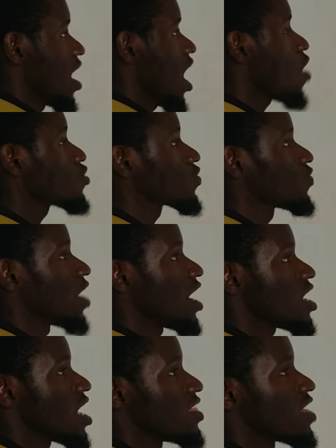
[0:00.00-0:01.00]
A house
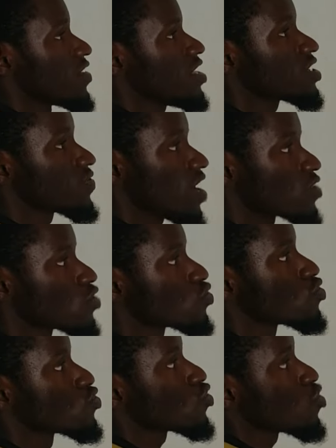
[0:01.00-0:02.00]
fly, this fly is
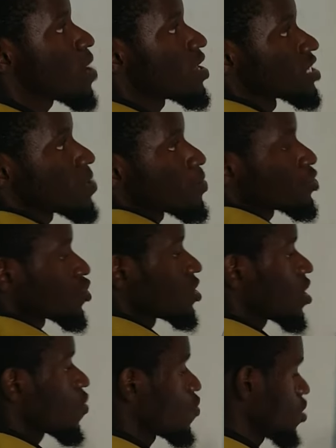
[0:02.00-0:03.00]
going to remain in the same
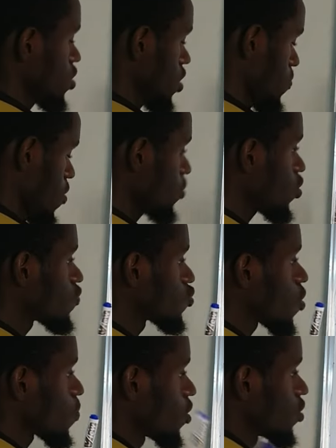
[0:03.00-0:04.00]
position with a
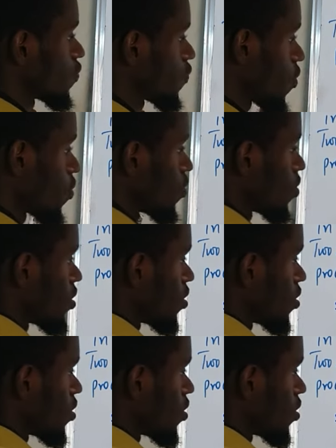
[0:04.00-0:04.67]
probability of 0.4.